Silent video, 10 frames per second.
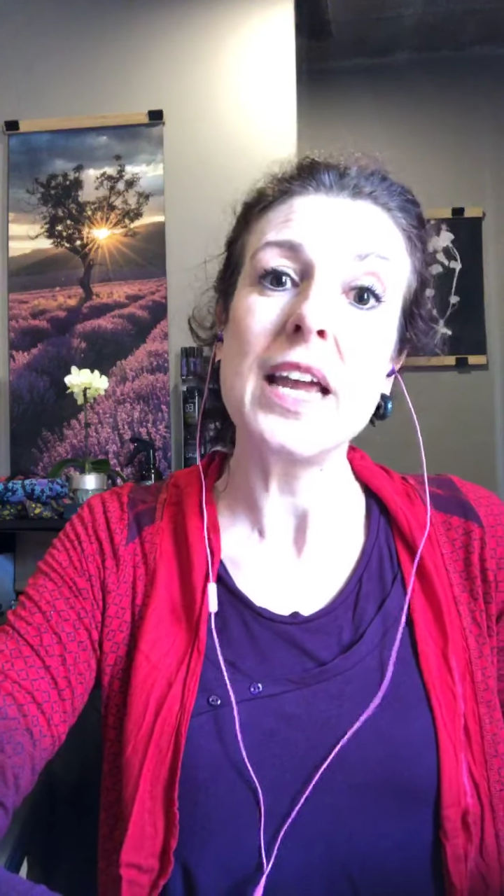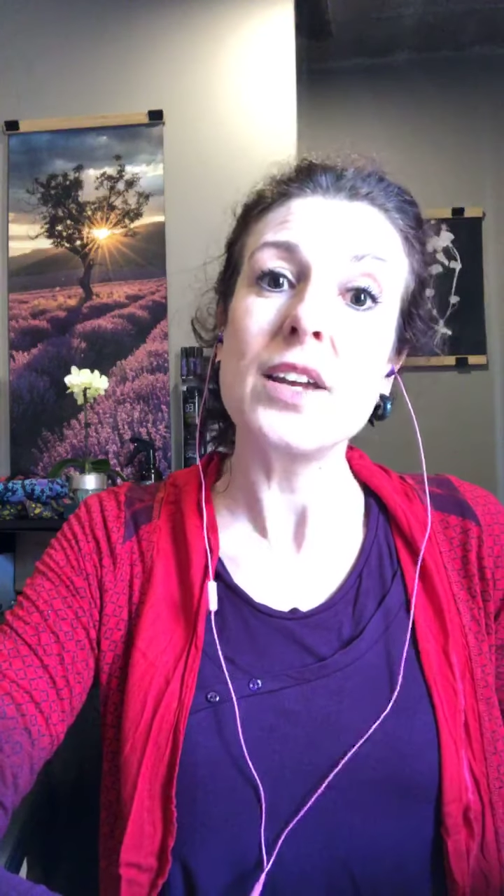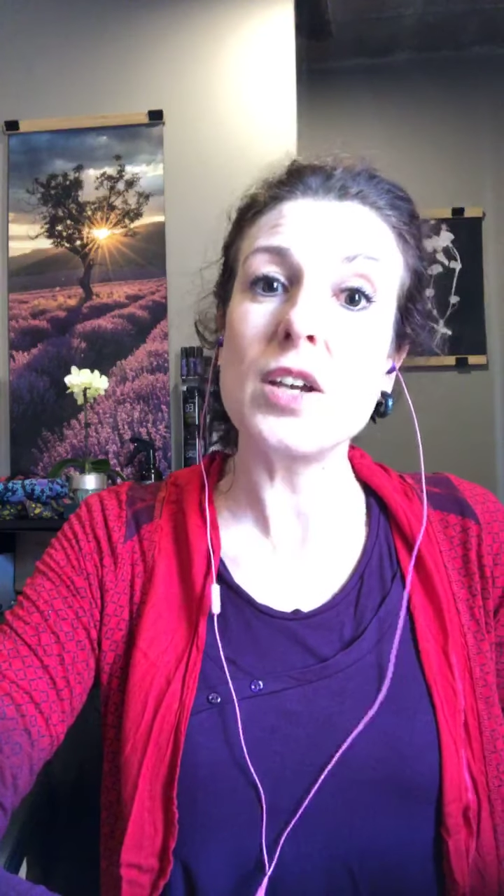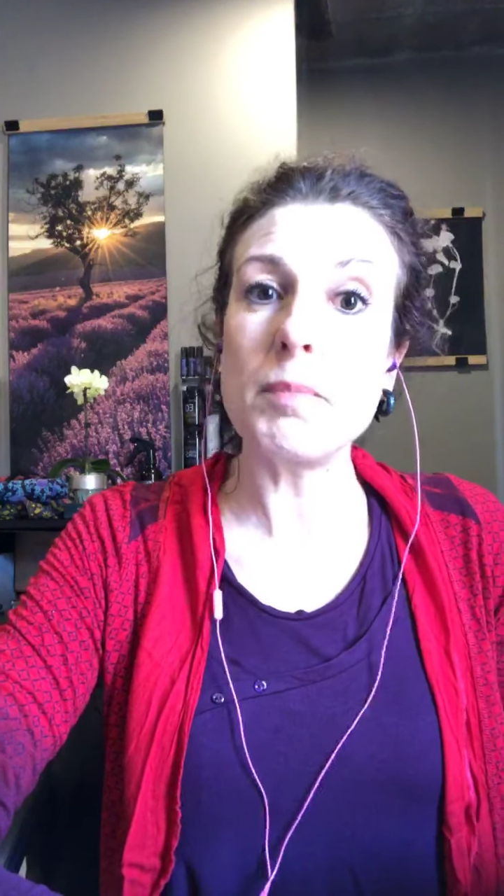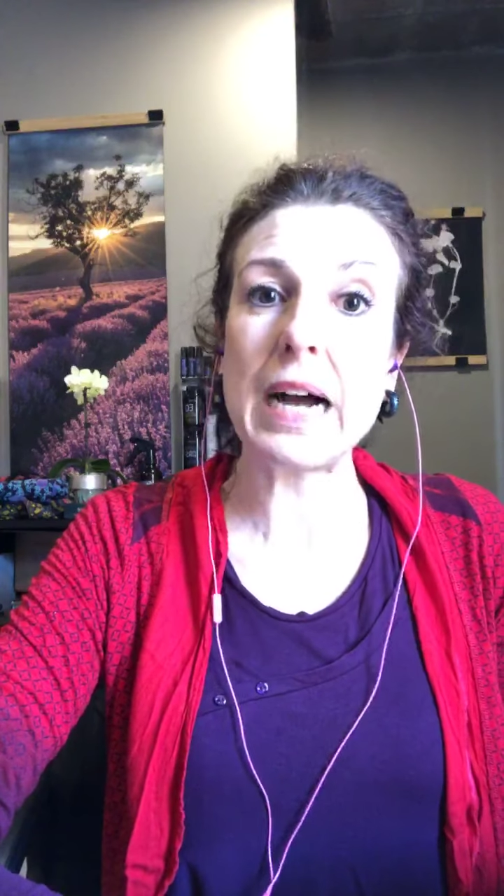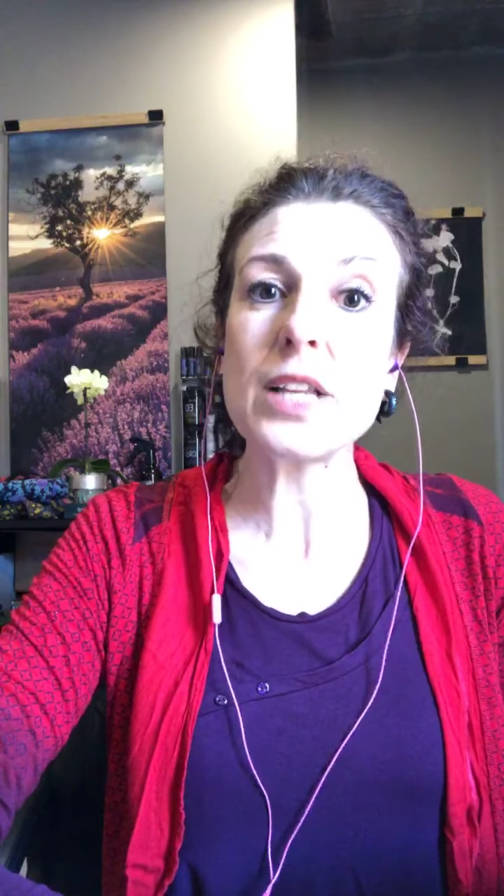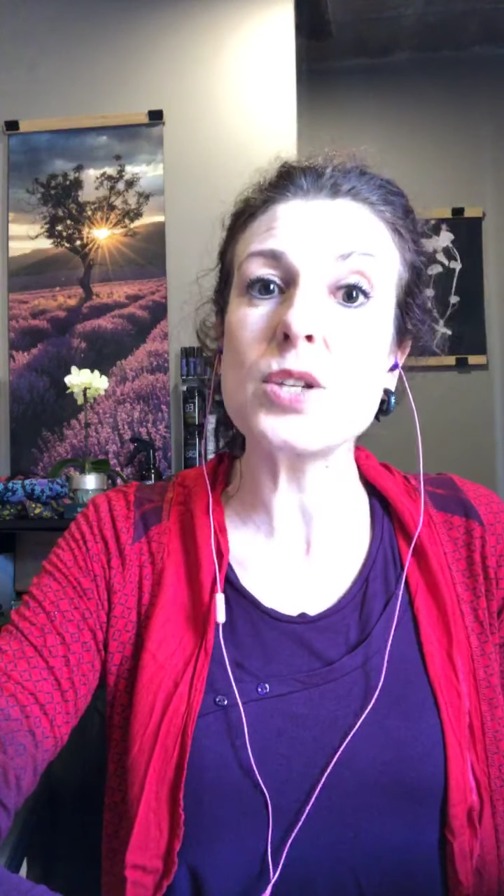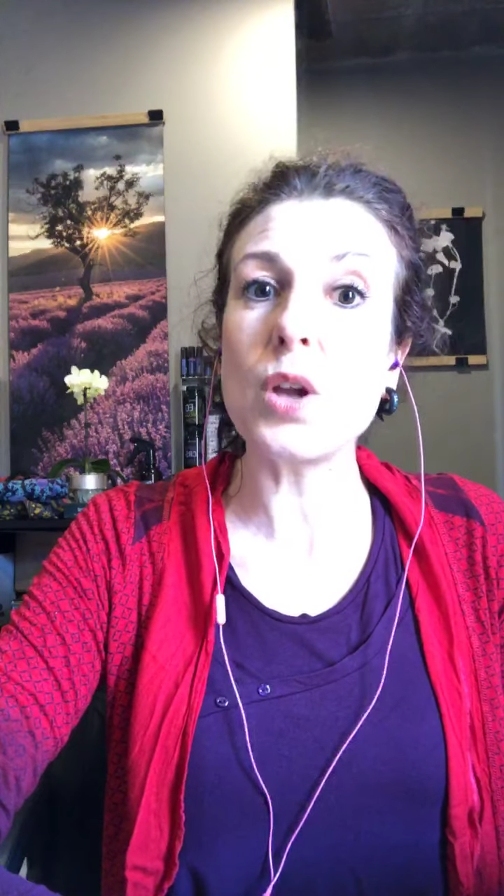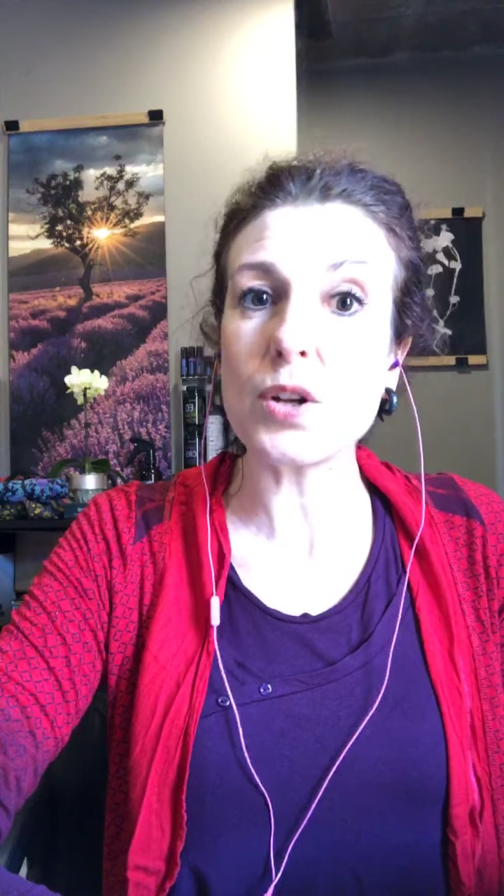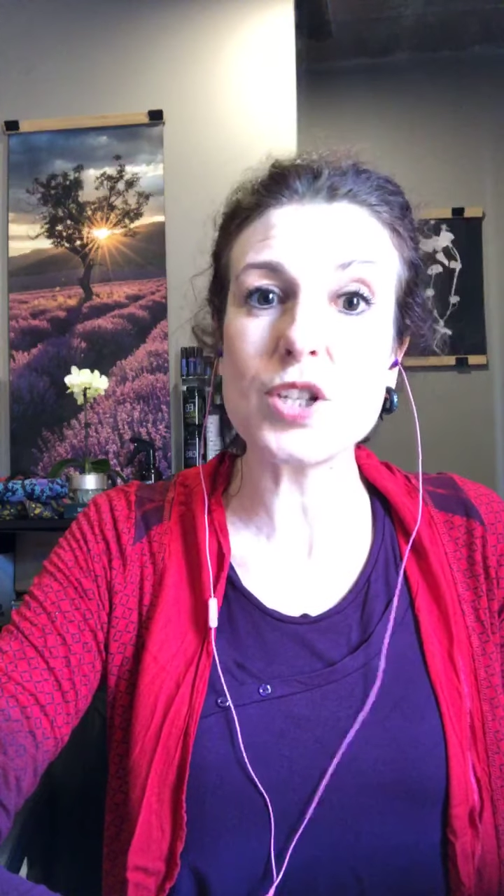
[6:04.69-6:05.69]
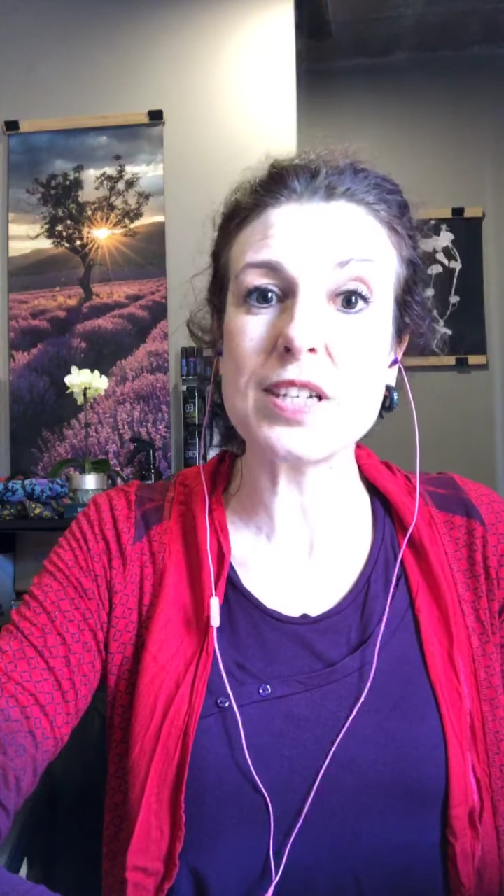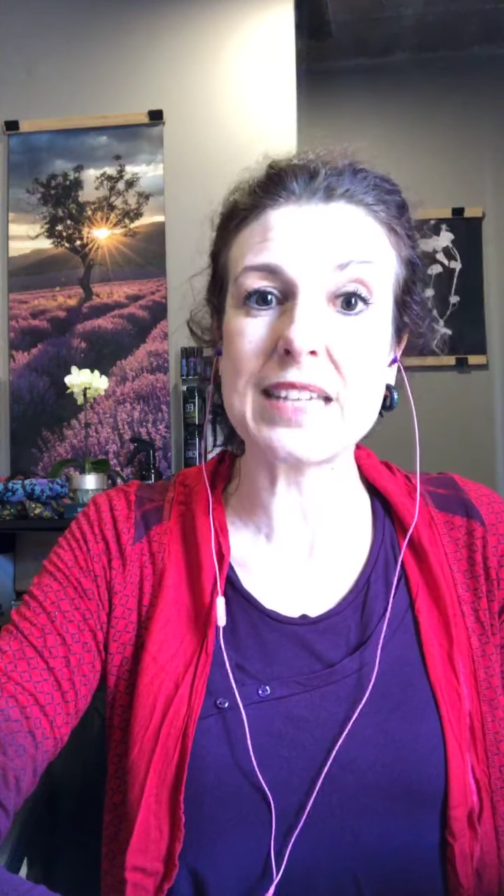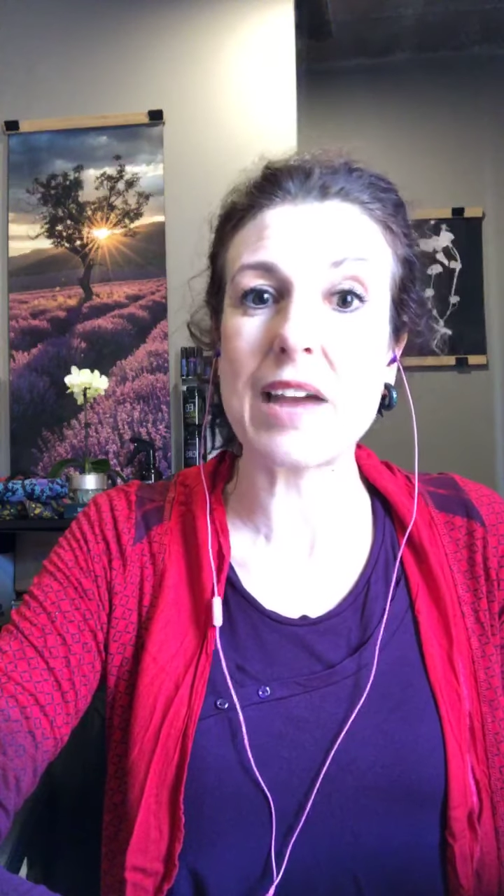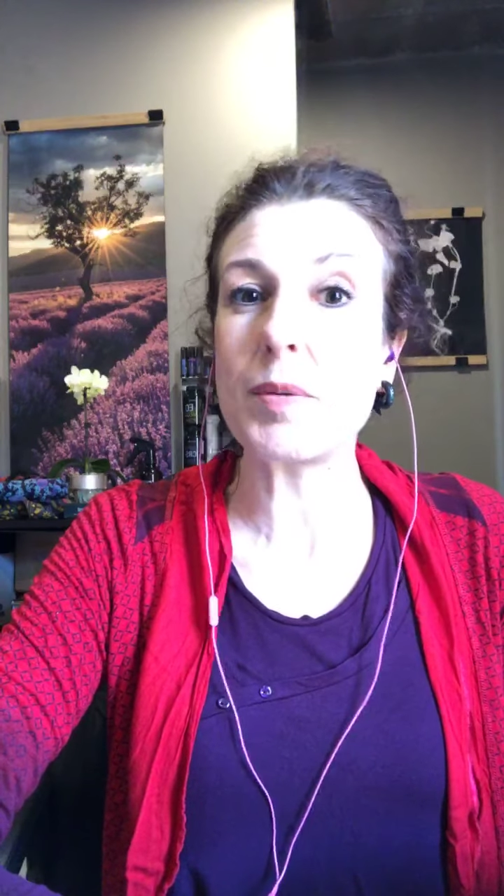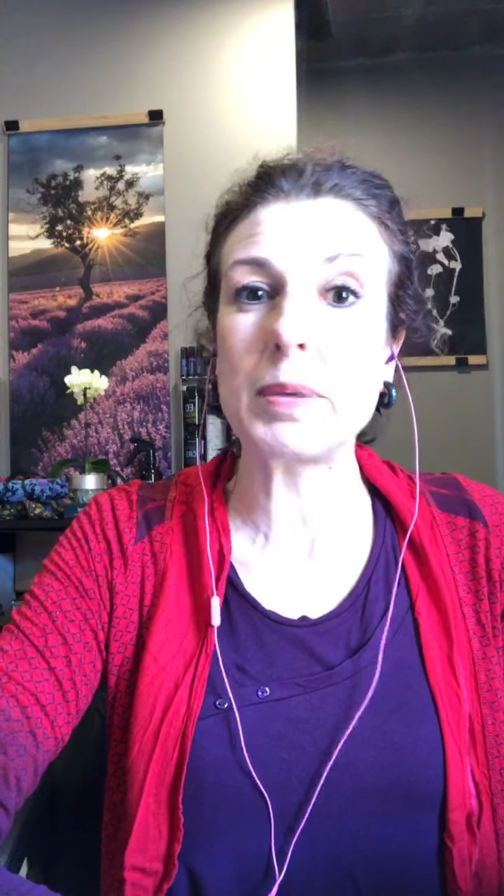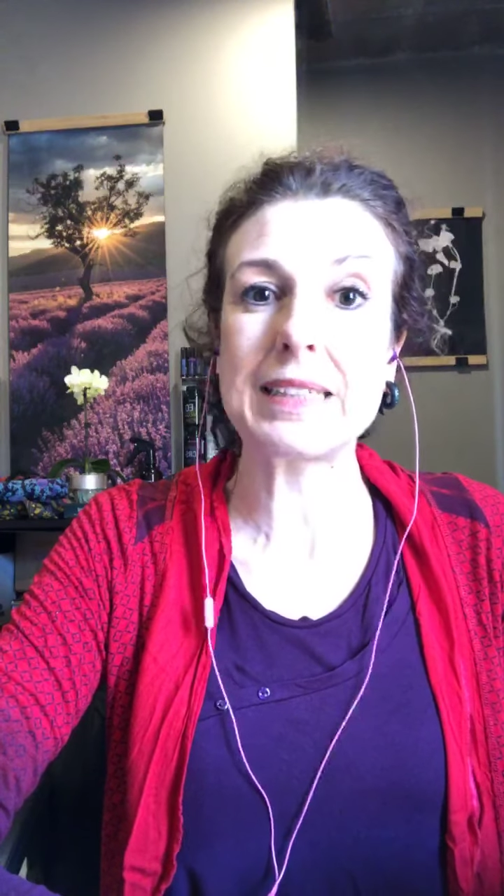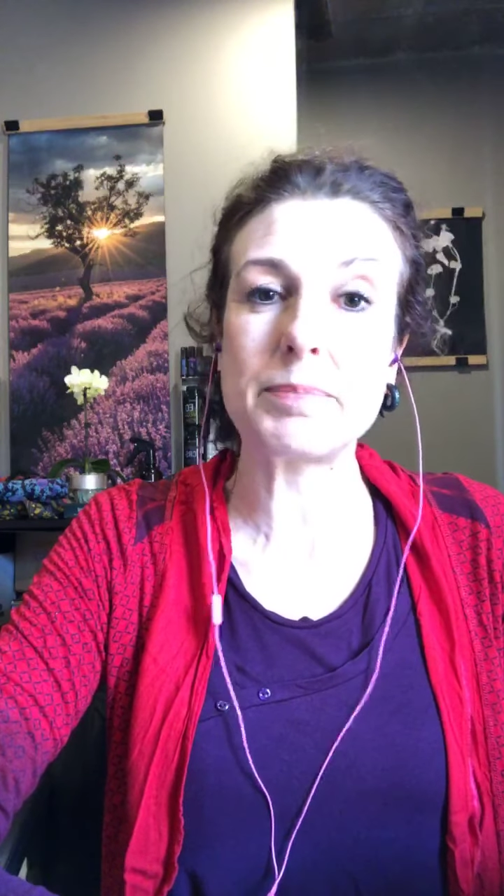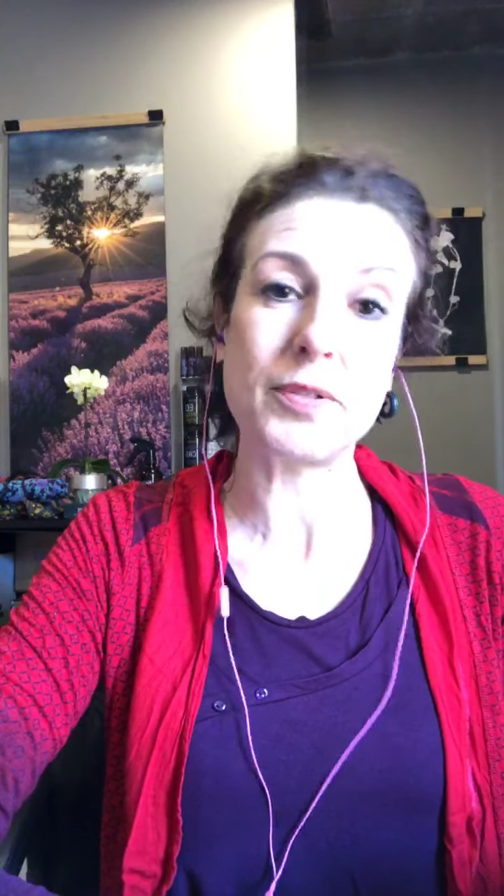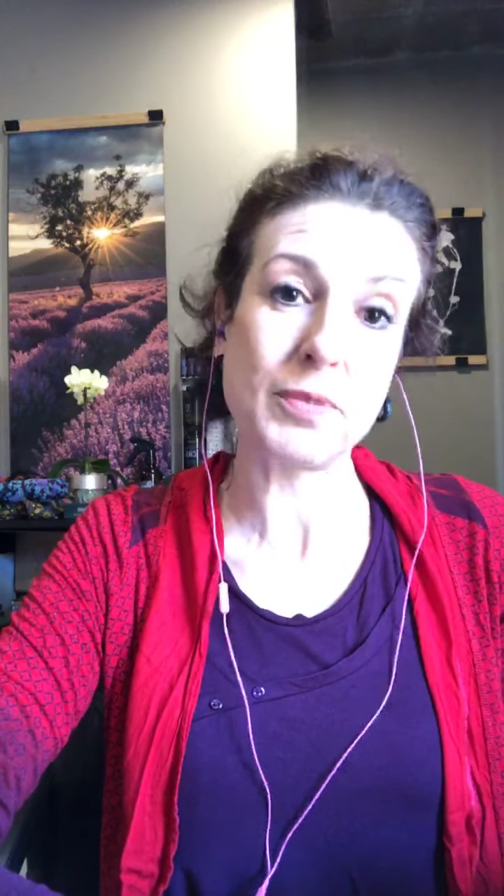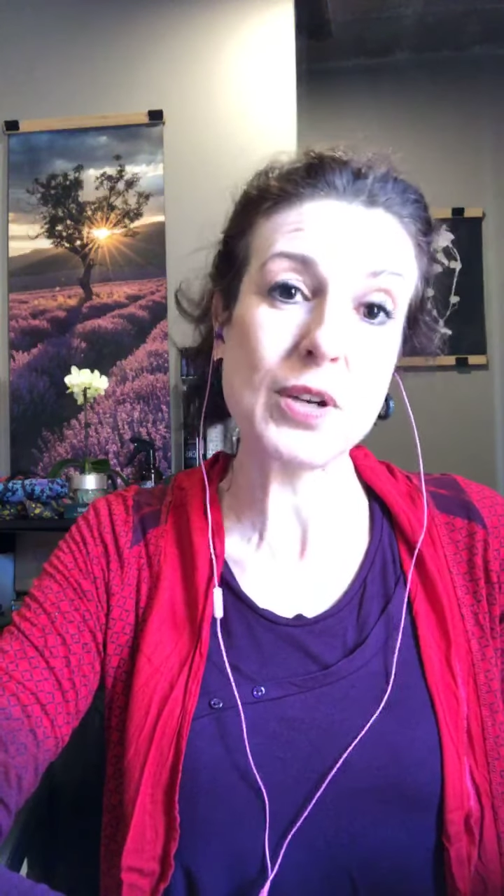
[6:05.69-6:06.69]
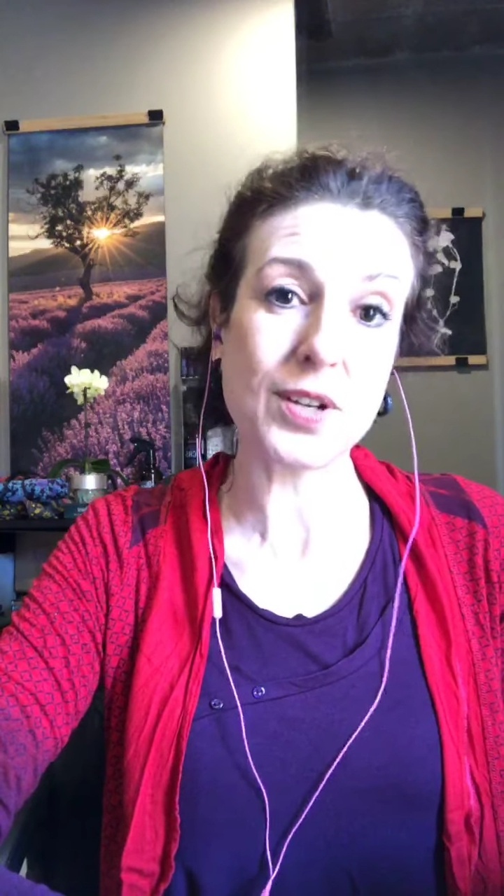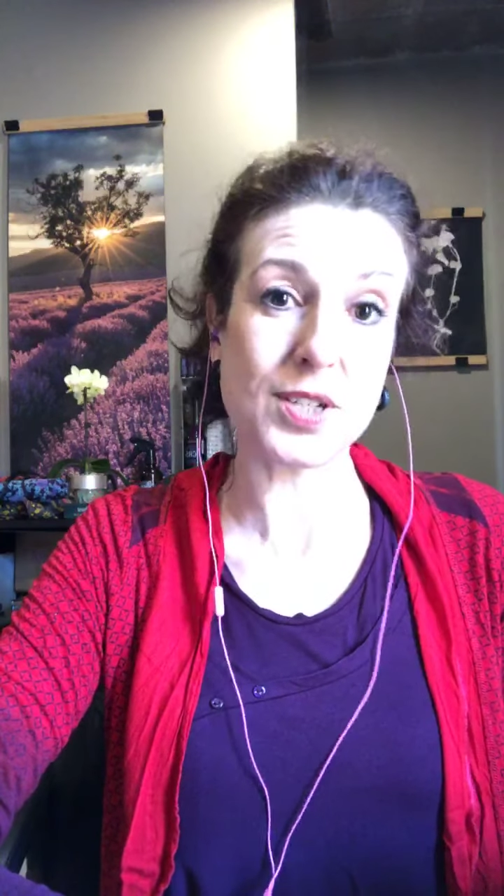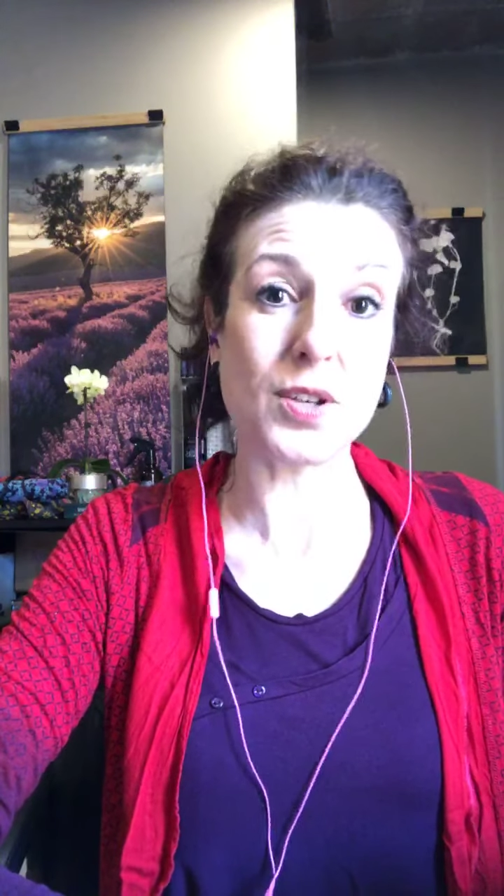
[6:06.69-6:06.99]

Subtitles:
you might not just have a buildup of mucus,